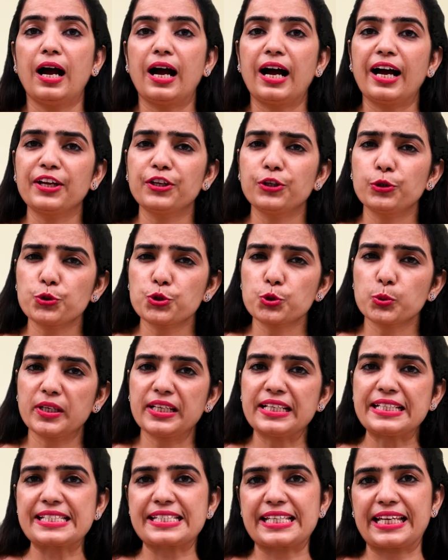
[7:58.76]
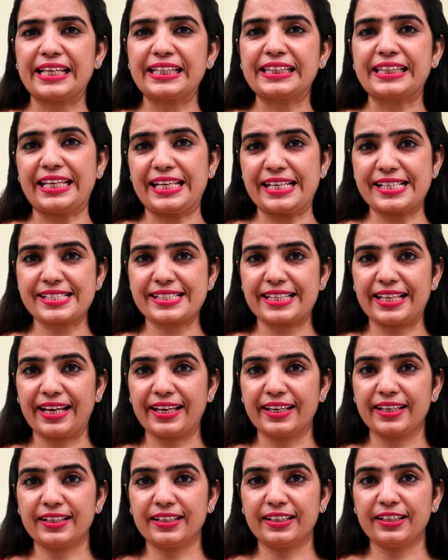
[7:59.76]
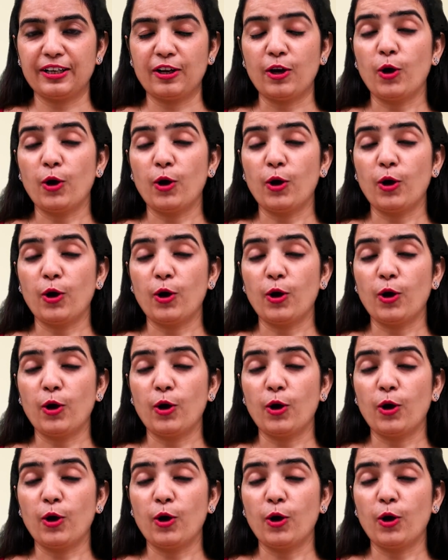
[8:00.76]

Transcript: I usually say things like,